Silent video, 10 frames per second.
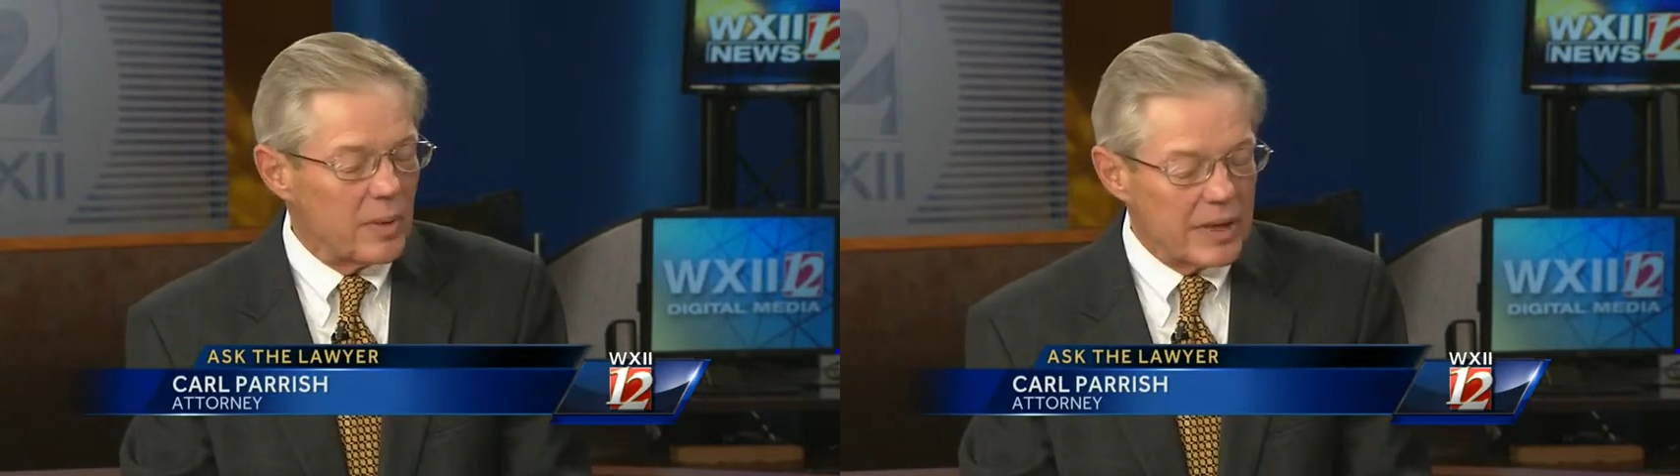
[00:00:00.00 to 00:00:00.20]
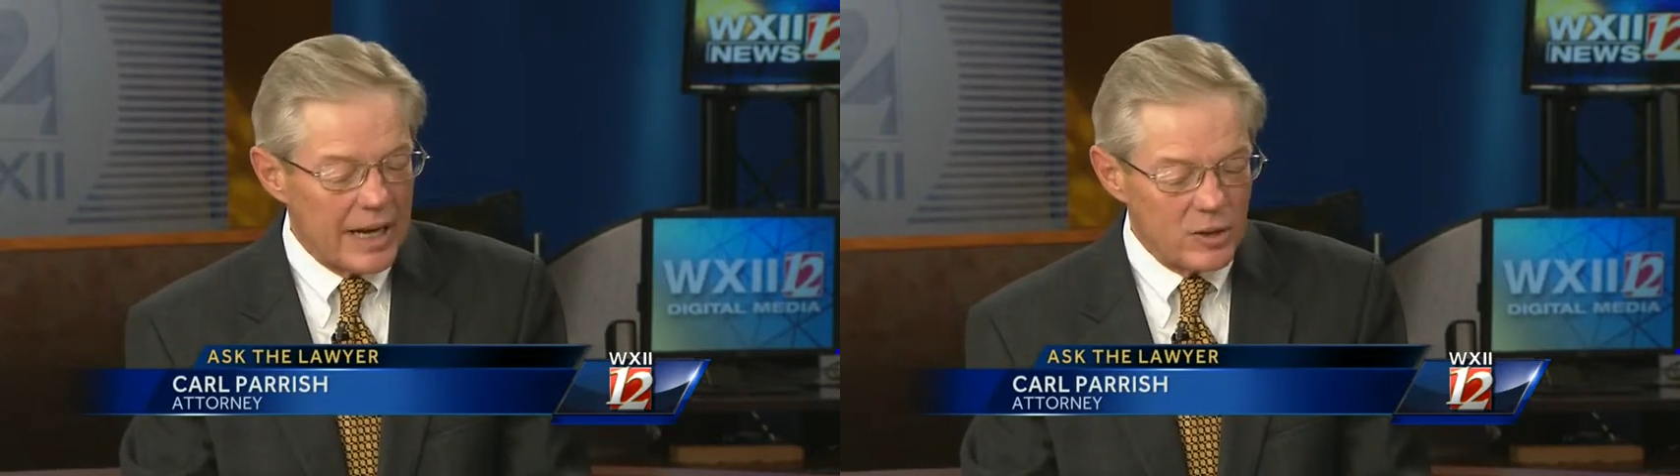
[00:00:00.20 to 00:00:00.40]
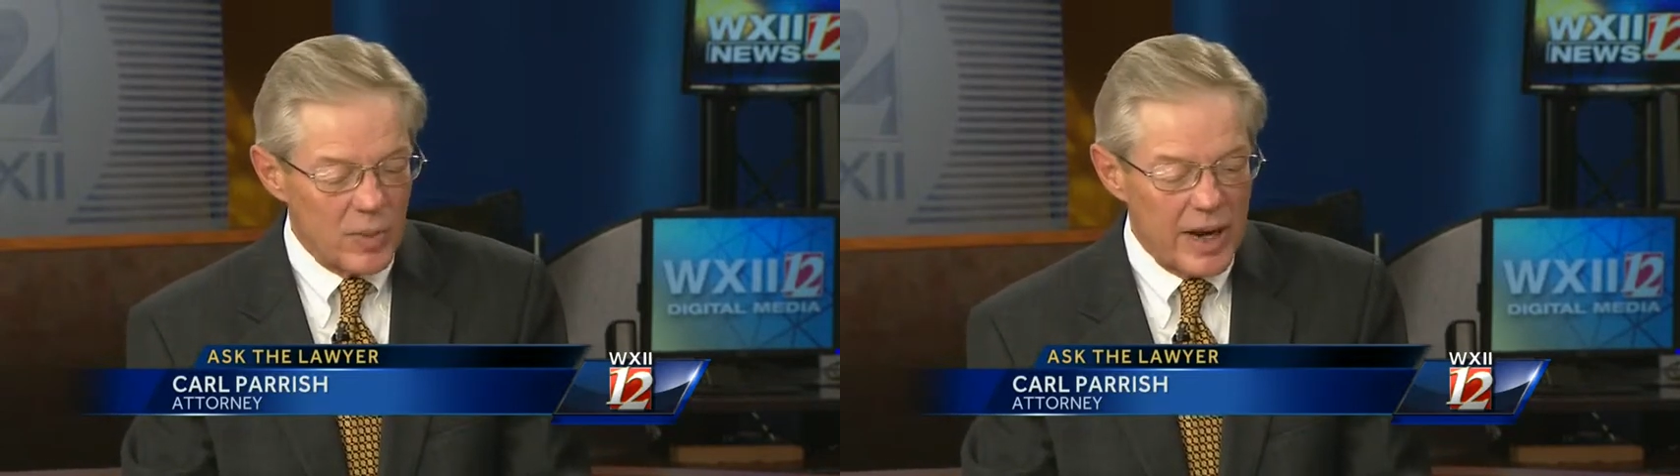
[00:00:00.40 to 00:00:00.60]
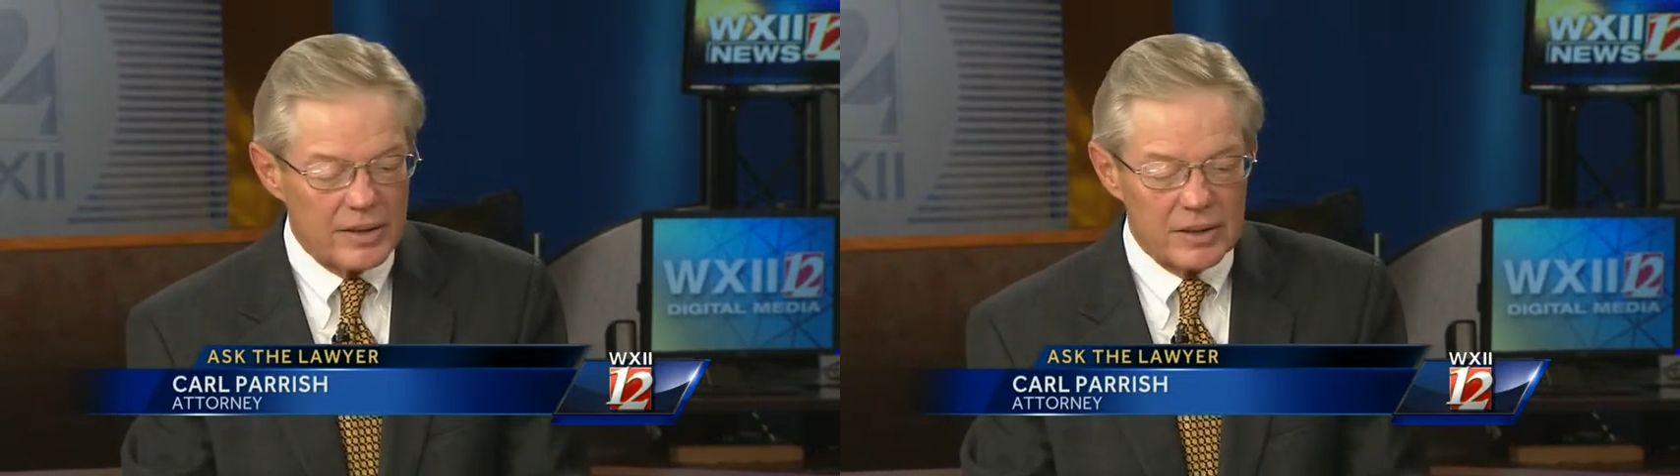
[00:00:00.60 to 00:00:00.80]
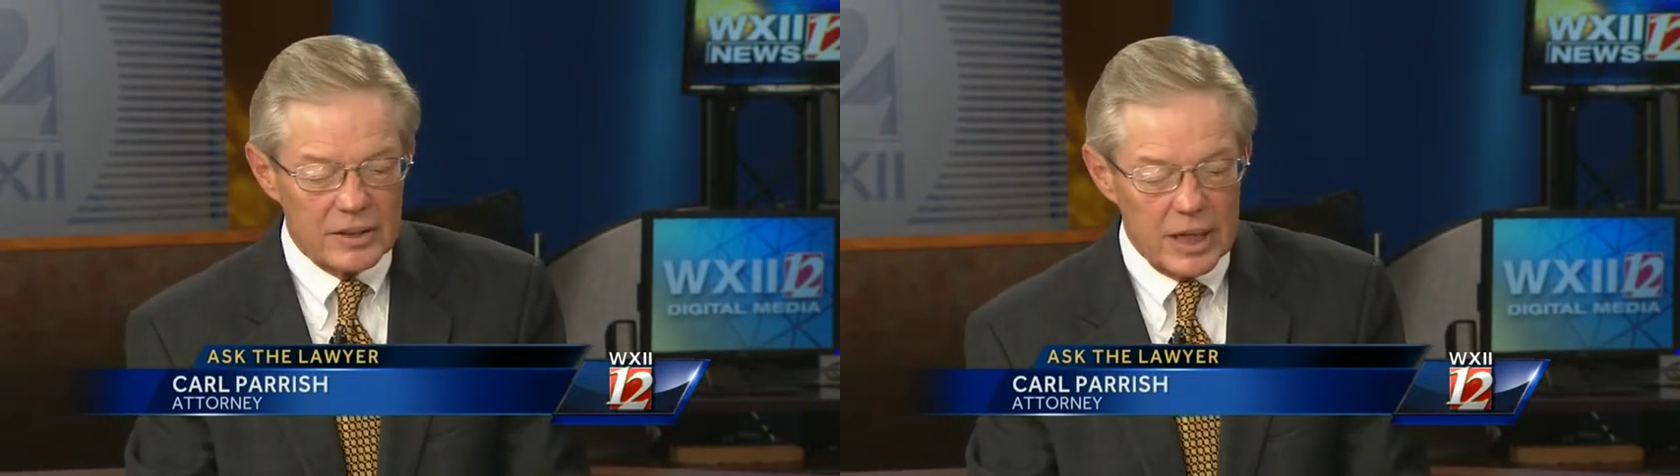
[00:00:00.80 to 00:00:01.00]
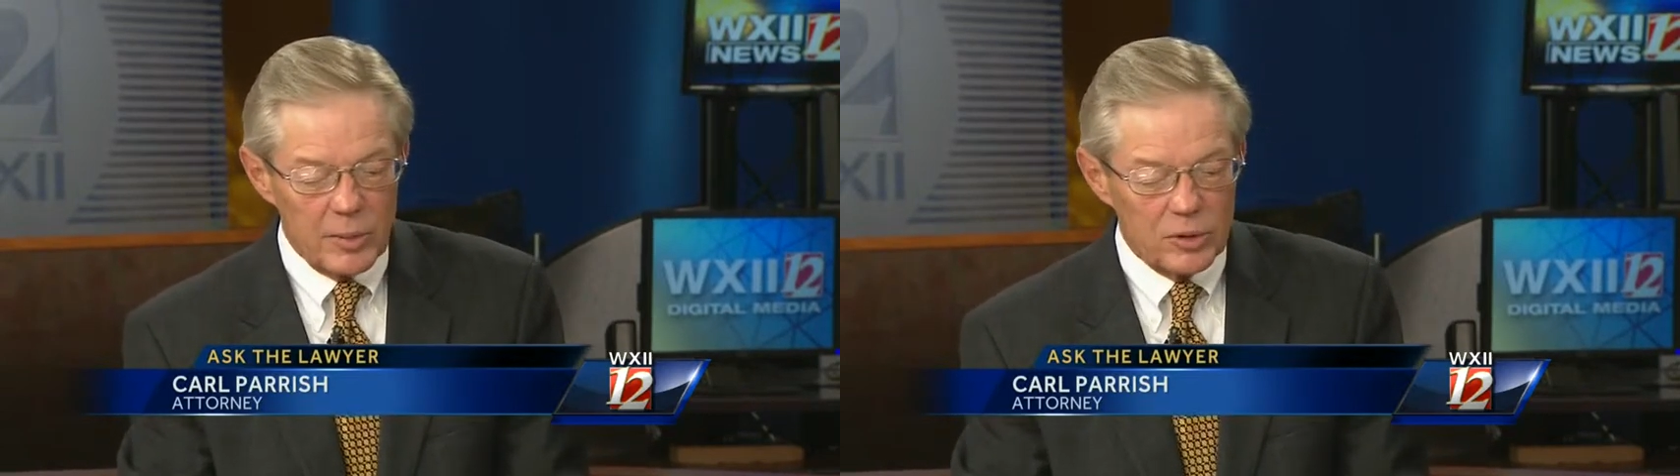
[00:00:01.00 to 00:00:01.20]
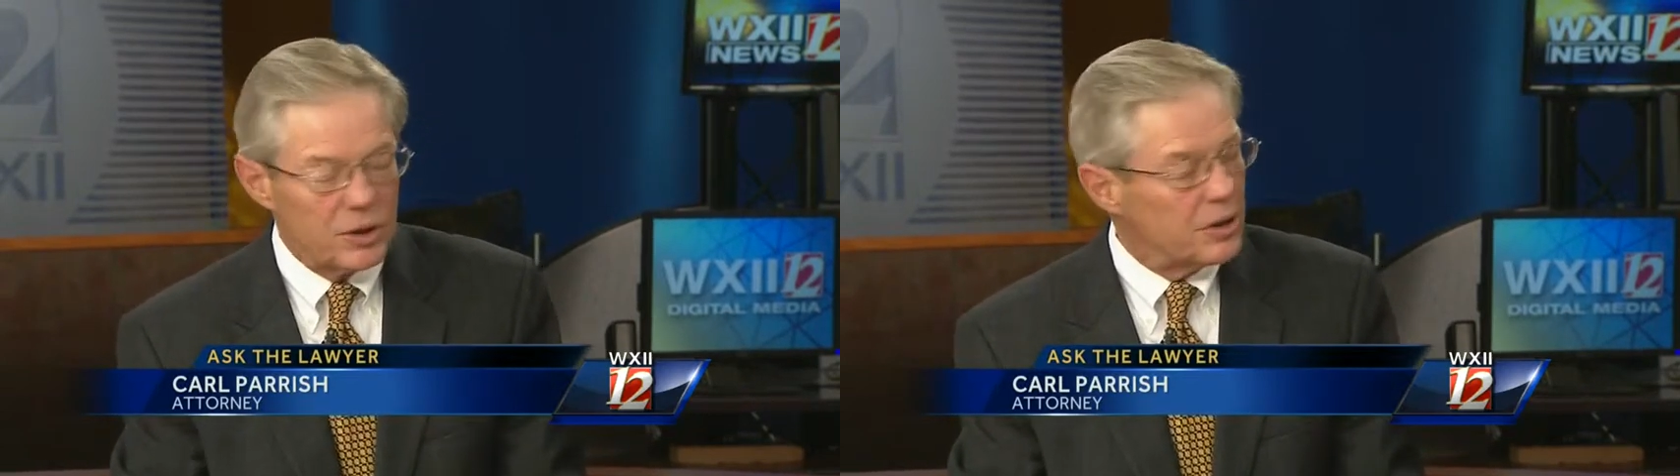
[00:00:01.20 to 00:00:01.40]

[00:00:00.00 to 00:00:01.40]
but that spouse is able to